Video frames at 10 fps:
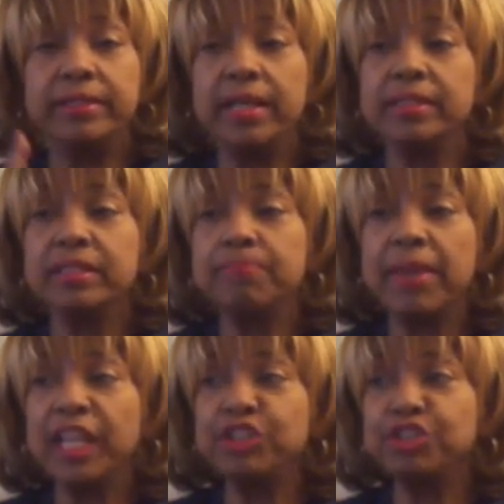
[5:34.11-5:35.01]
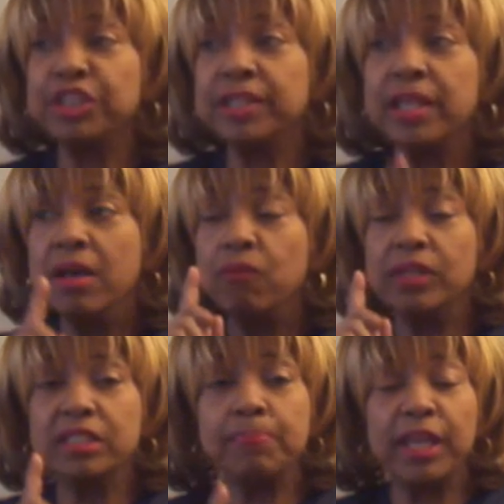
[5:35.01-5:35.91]
was the
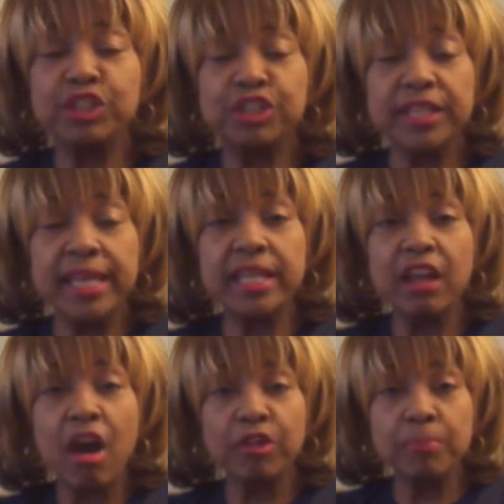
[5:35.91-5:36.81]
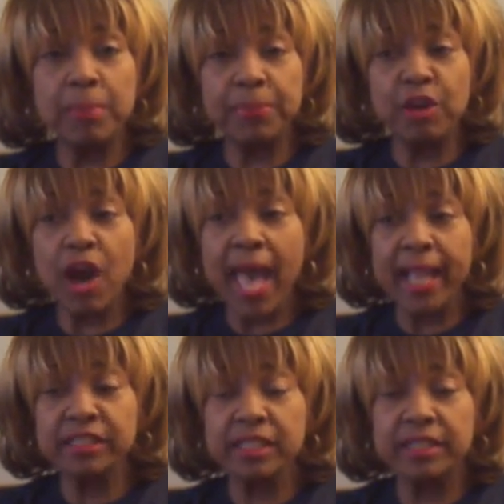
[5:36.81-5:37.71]
patient in an automobile
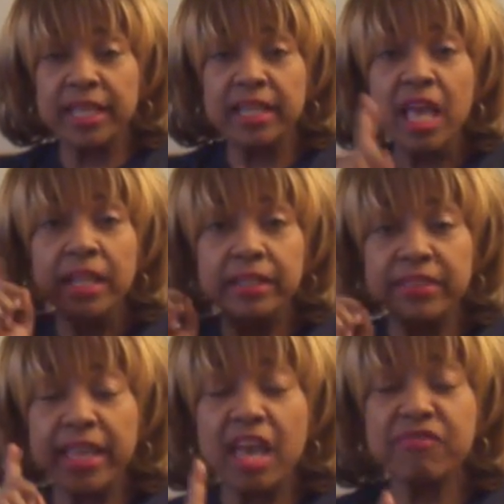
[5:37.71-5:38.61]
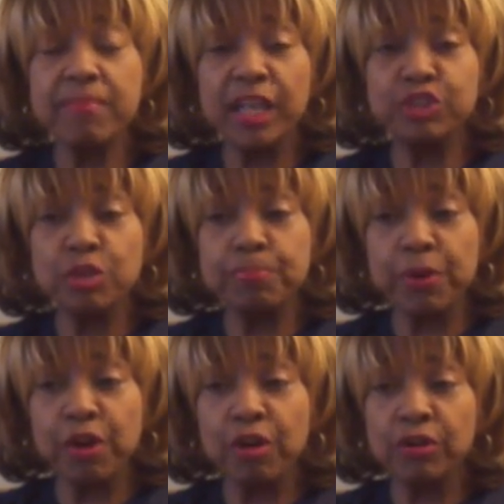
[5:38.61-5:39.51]
accident? Did they have major
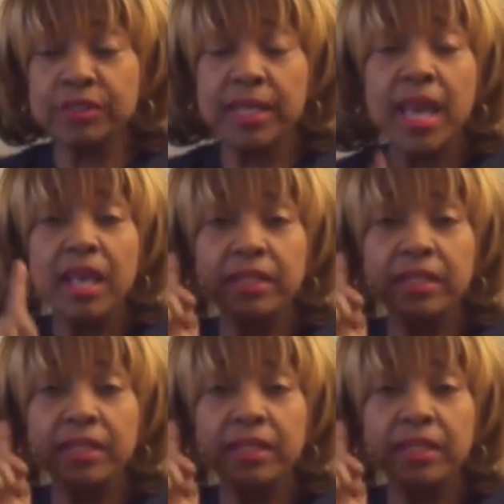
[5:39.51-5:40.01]
burns?